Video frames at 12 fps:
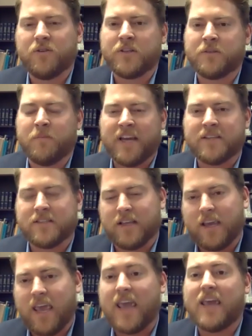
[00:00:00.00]
Lewis makes
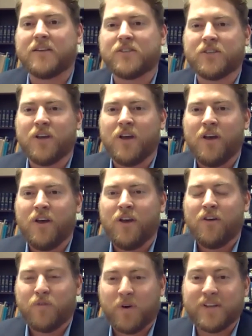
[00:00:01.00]
the case
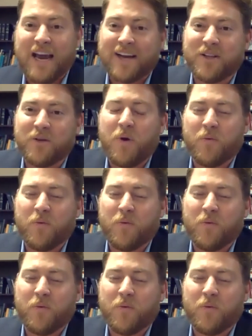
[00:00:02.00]
for exactly